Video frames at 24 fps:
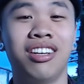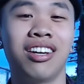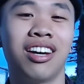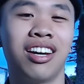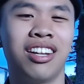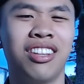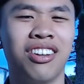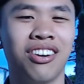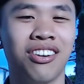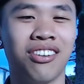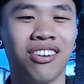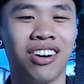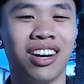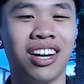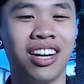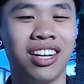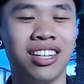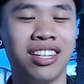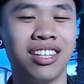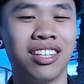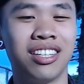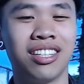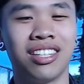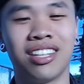had their
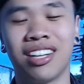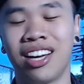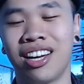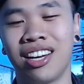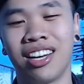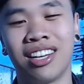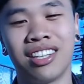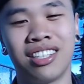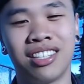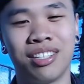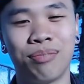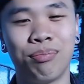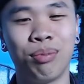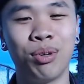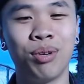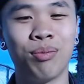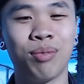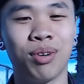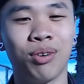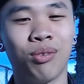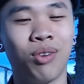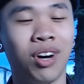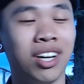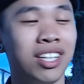run. I guess
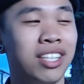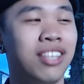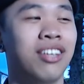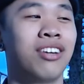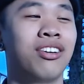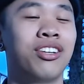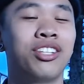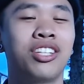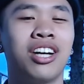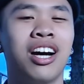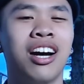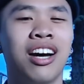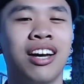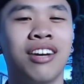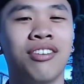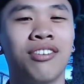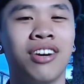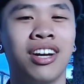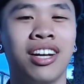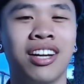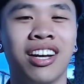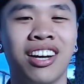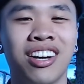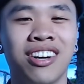Puma wants their shine
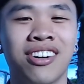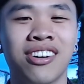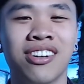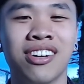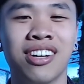right now.